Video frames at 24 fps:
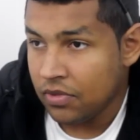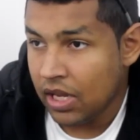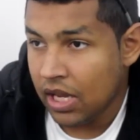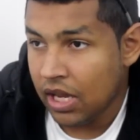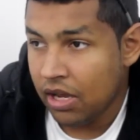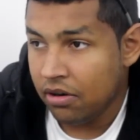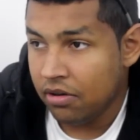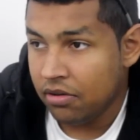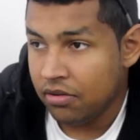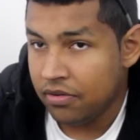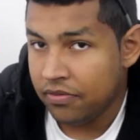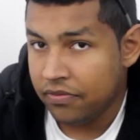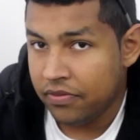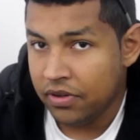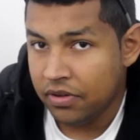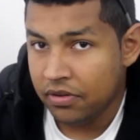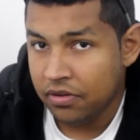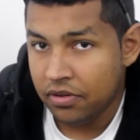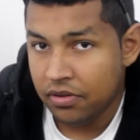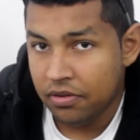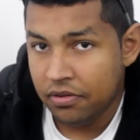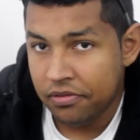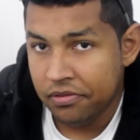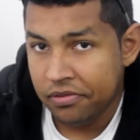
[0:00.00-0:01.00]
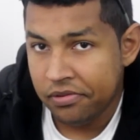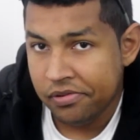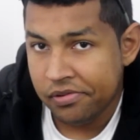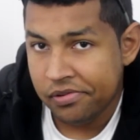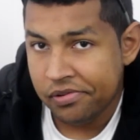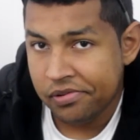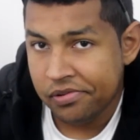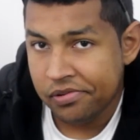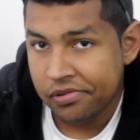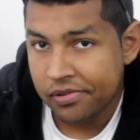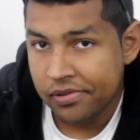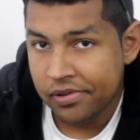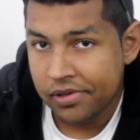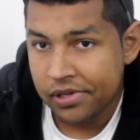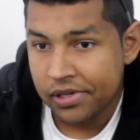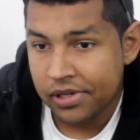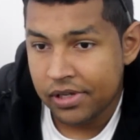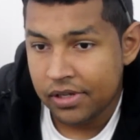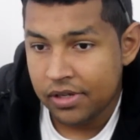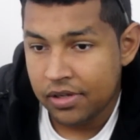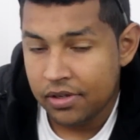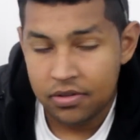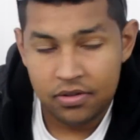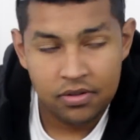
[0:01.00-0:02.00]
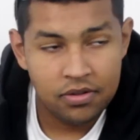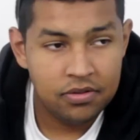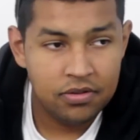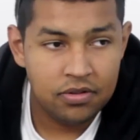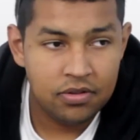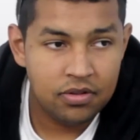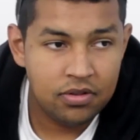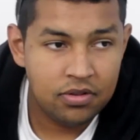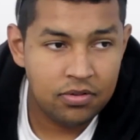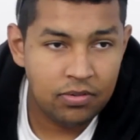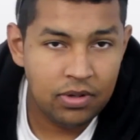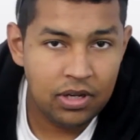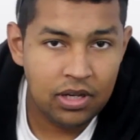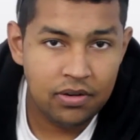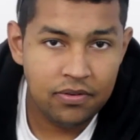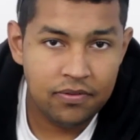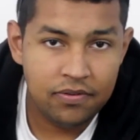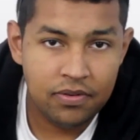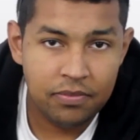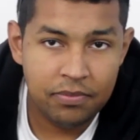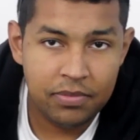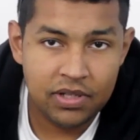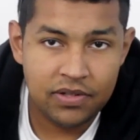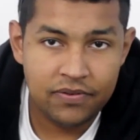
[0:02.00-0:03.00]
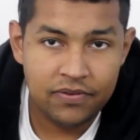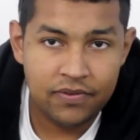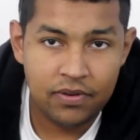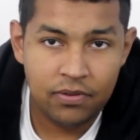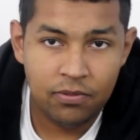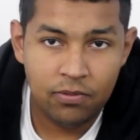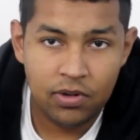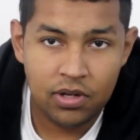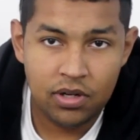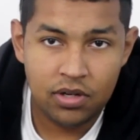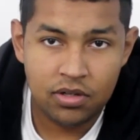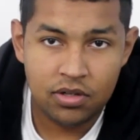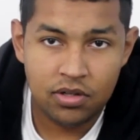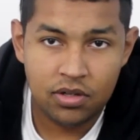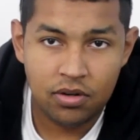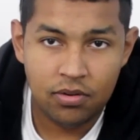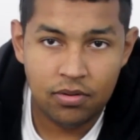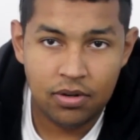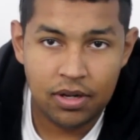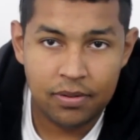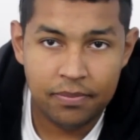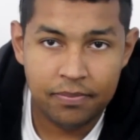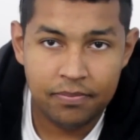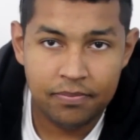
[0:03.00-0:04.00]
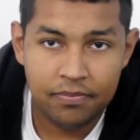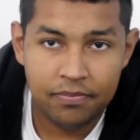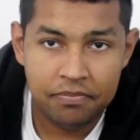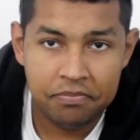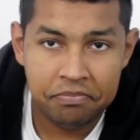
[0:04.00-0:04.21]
out on the field. Just waiting for MISFIT 1 to show up.